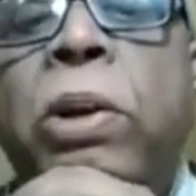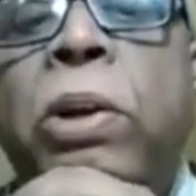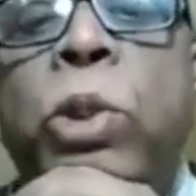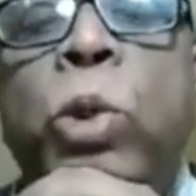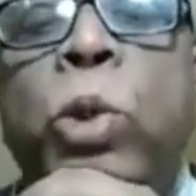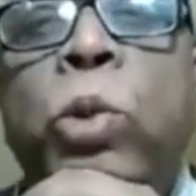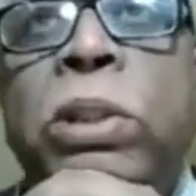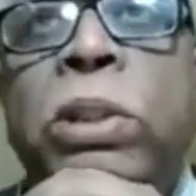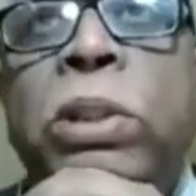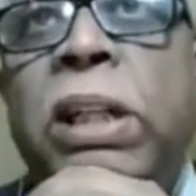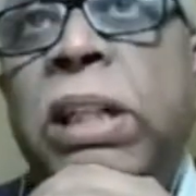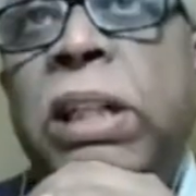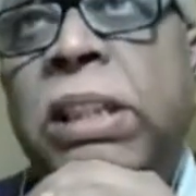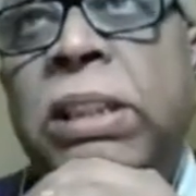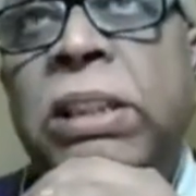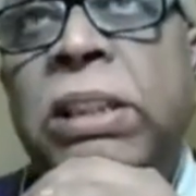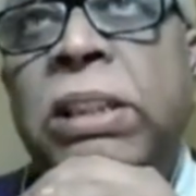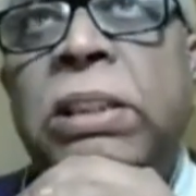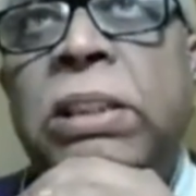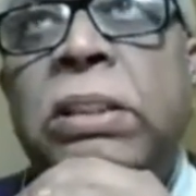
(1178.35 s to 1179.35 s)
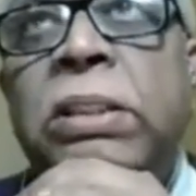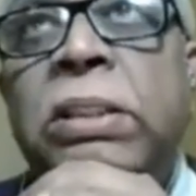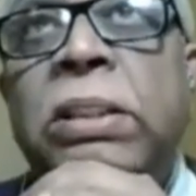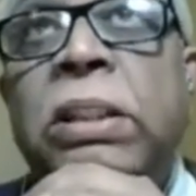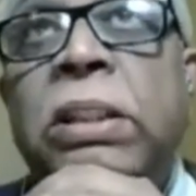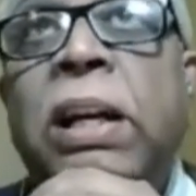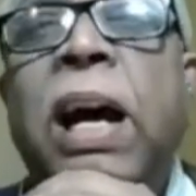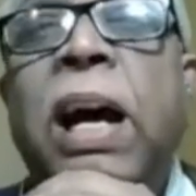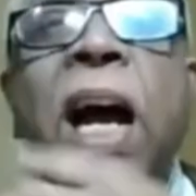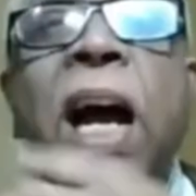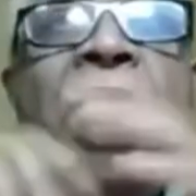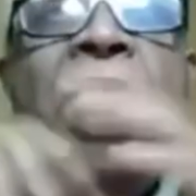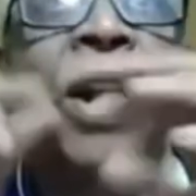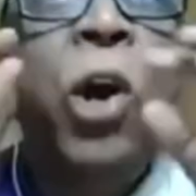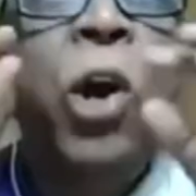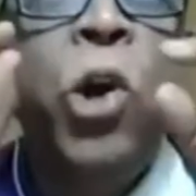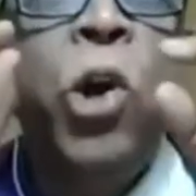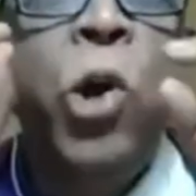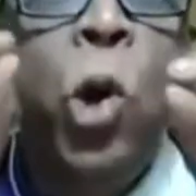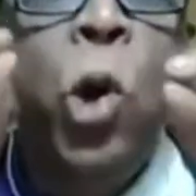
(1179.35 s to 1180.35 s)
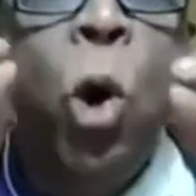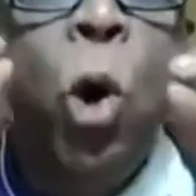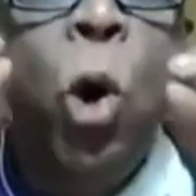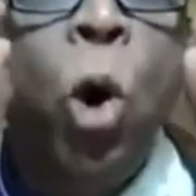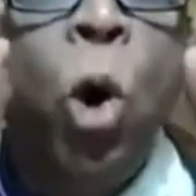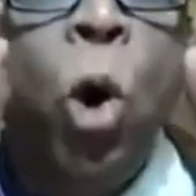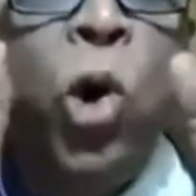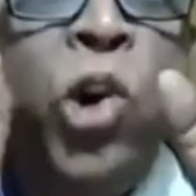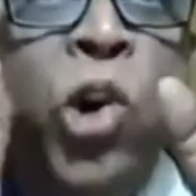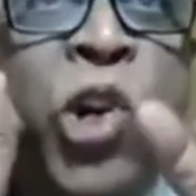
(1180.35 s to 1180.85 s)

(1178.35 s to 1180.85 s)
Sutras had no